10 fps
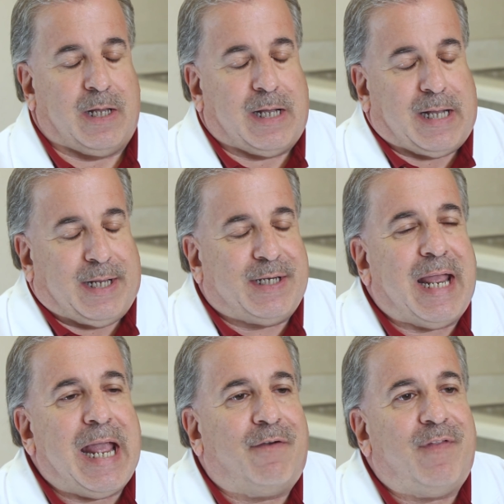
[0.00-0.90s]
to
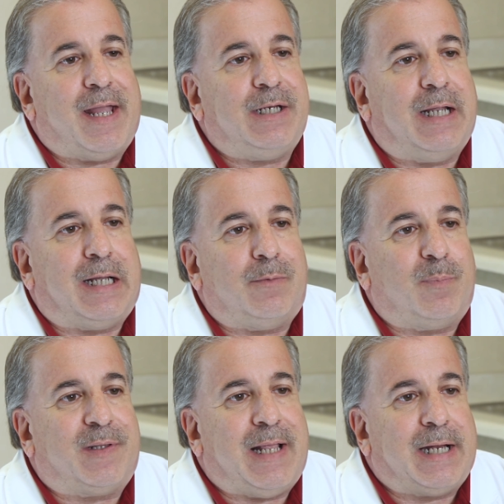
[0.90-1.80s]
have that done,
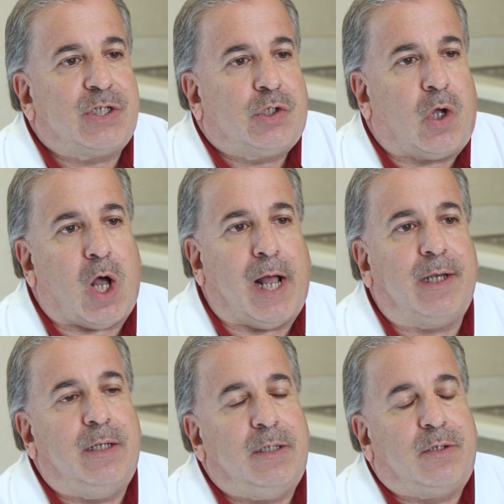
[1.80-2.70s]
but that's taught